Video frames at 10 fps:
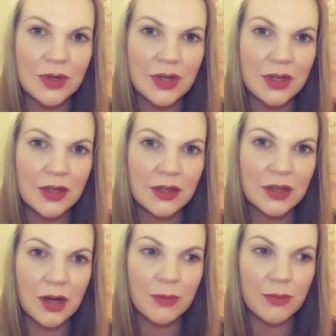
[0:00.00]

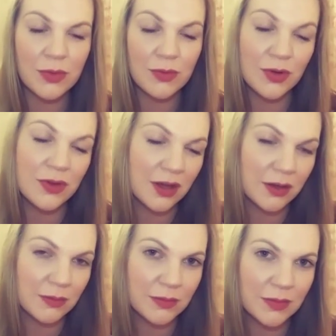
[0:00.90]
So I
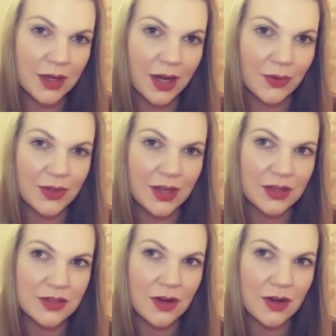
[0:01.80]
really hope
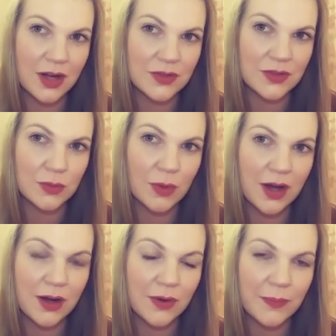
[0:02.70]
that
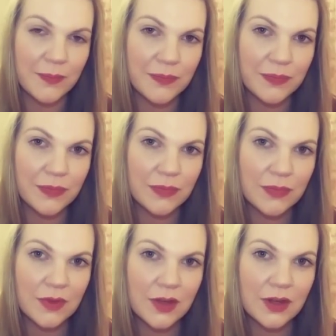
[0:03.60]
this has
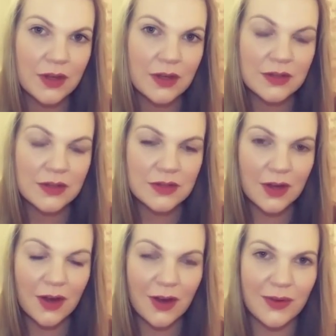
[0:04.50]
been
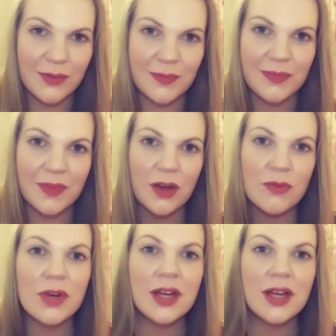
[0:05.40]
insightful and
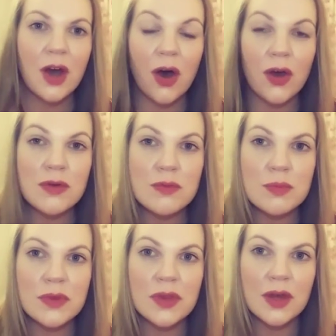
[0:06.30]
has
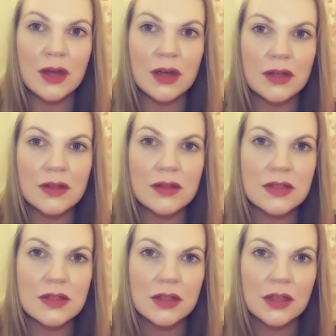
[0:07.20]

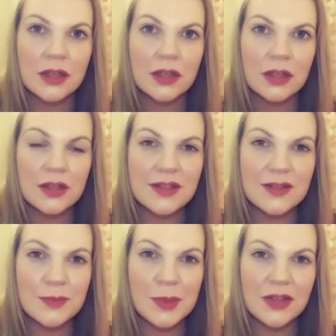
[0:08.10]
maybe been
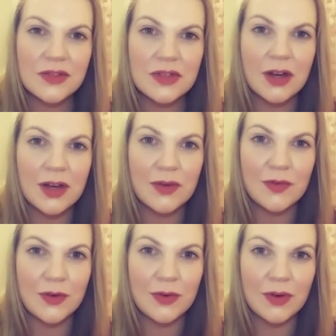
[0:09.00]
an eye
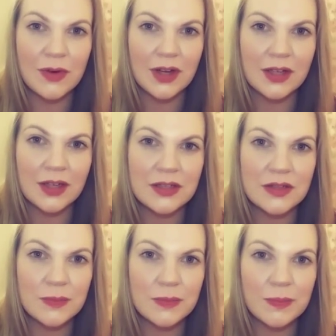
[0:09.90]
opener on a couple
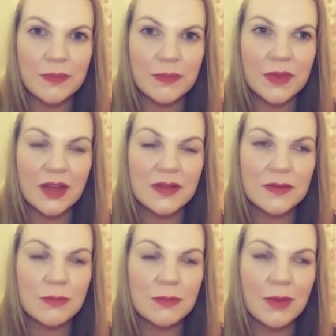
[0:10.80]
other points
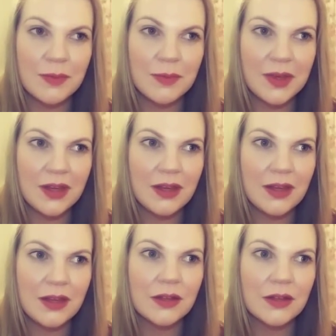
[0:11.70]
for you.